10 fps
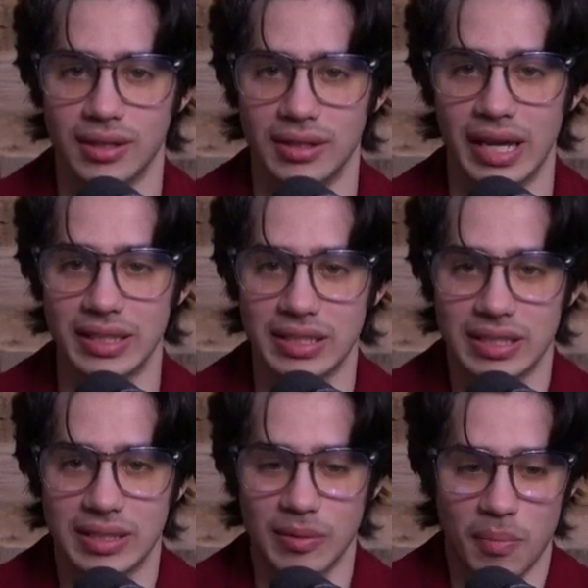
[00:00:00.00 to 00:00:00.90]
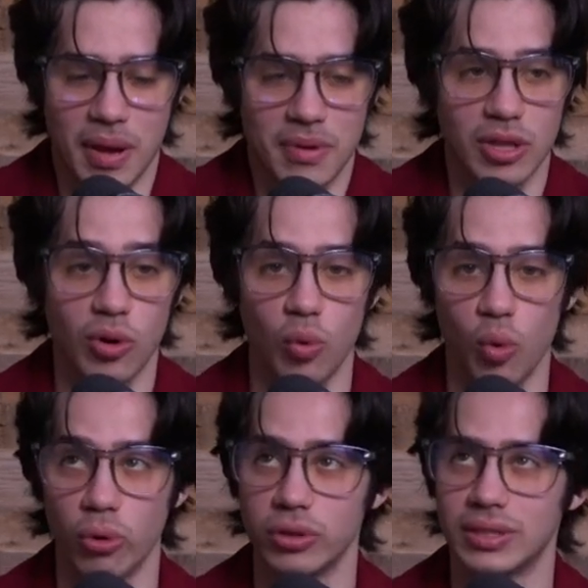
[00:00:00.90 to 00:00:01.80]
That's maybe the
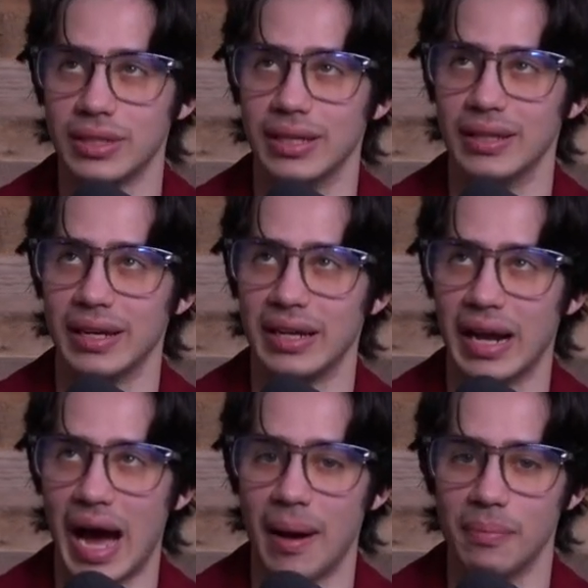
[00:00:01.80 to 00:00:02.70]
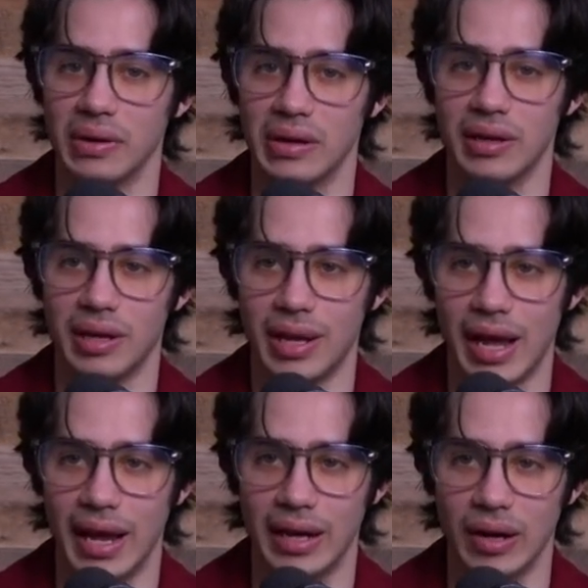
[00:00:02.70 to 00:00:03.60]
worst thing that can happen.
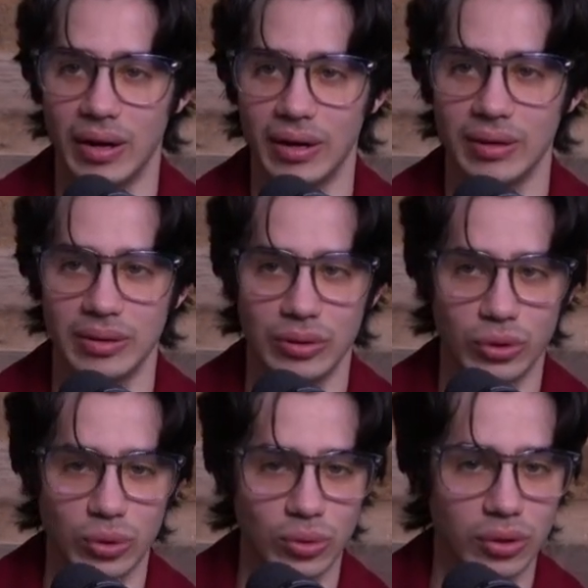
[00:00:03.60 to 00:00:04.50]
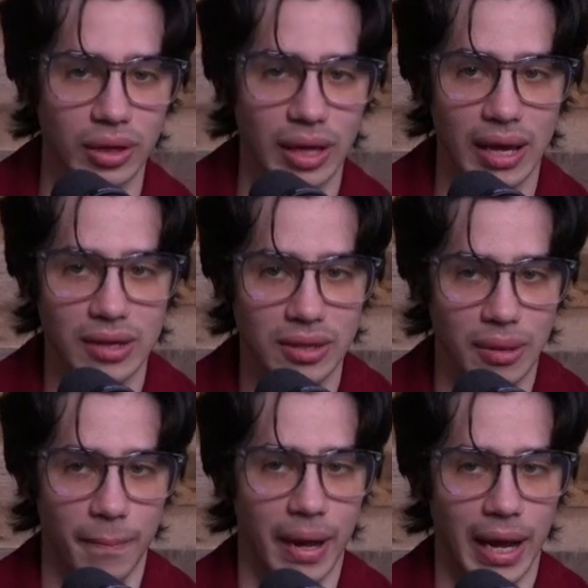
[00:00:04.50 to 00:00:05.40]
And do you think anything
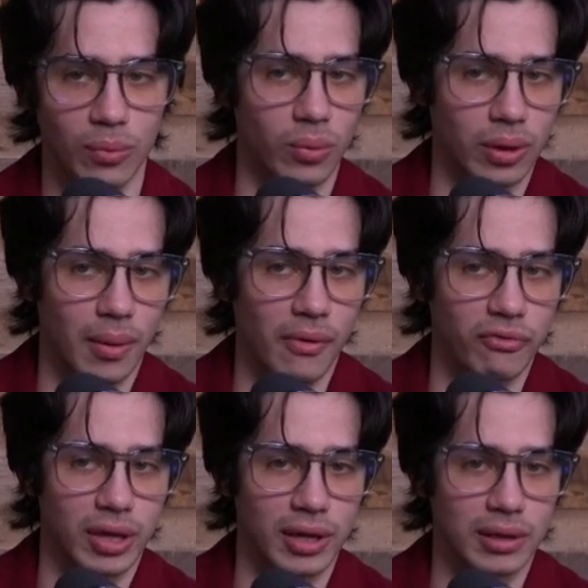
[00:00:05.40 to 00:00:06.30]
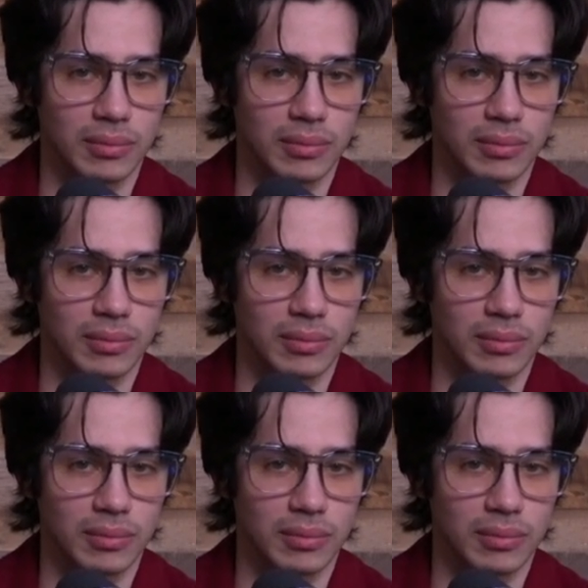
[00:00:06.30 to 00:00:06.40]
bad will come of that?